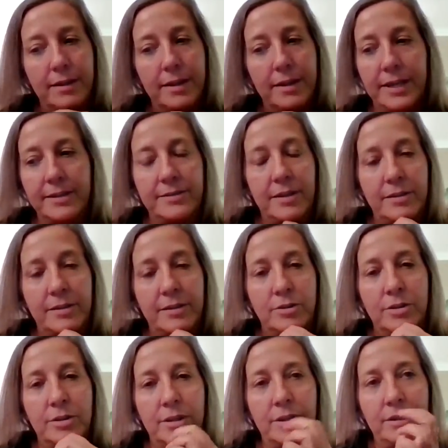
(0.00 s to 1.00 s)
like I said,
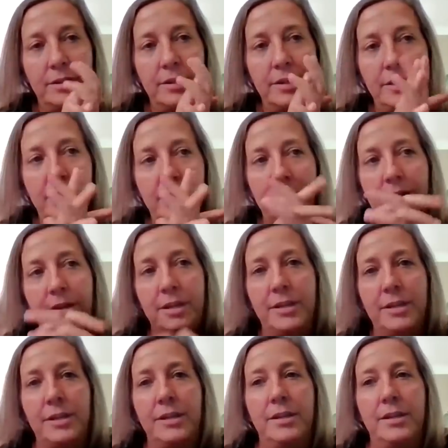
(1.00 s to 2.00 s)
there he
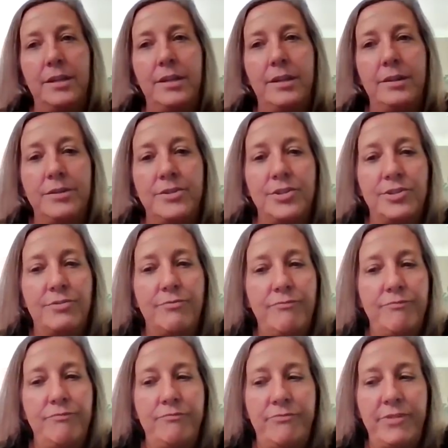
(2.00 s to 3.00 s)
he he was just
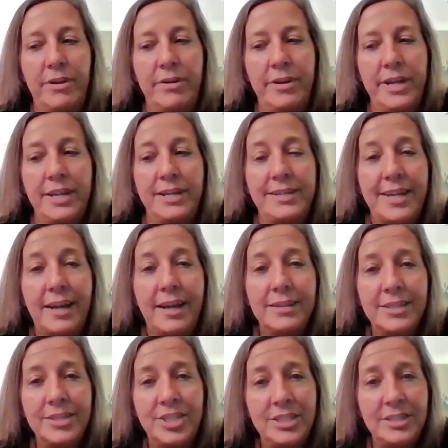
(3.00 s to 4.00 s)
very
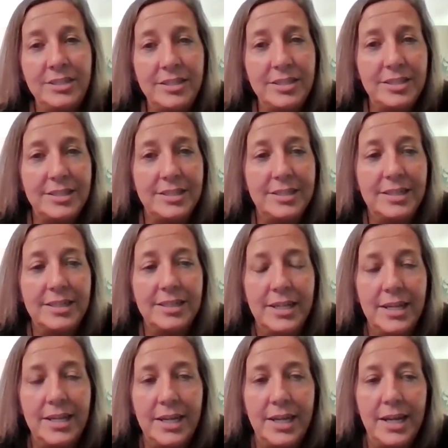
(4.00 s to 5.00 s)
intelligent.
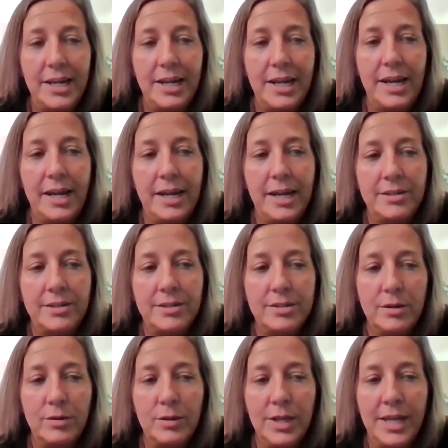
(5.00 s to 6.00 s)
And
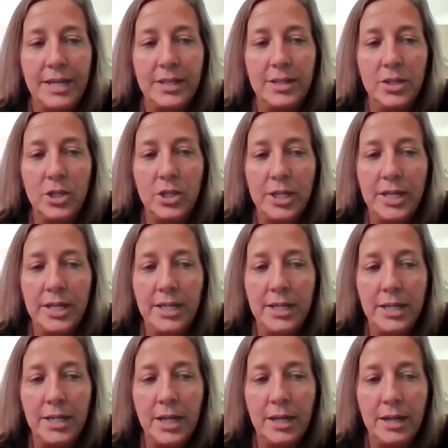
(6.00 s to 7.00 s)
so, like
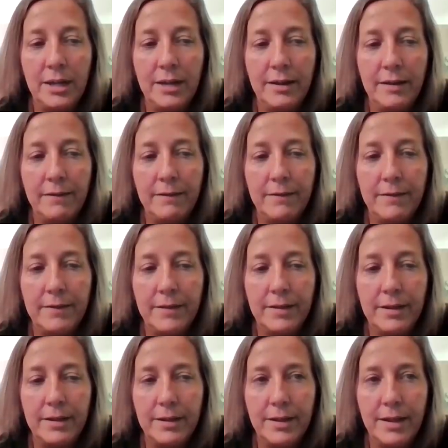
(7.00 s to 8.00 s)
looking
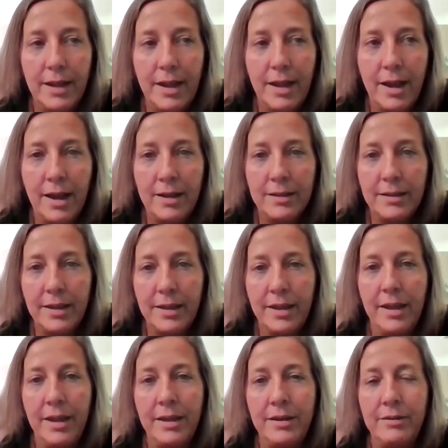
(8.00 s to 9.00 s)
at the
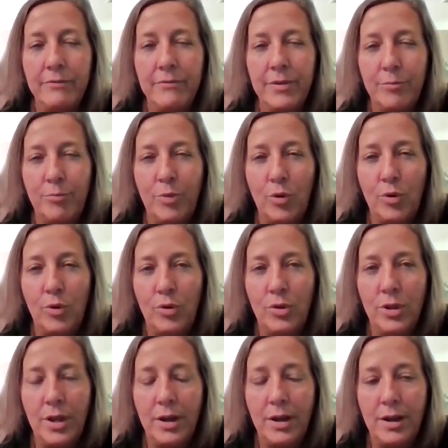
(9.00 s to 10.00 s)
head of the
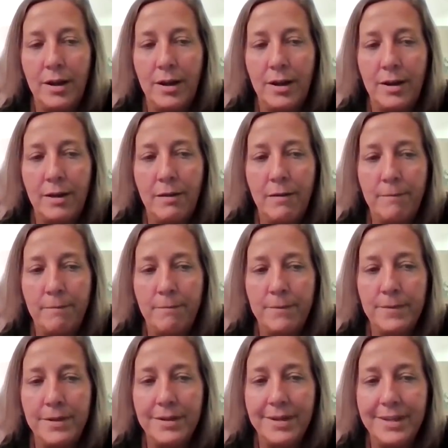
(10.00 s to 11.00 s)
bull, um,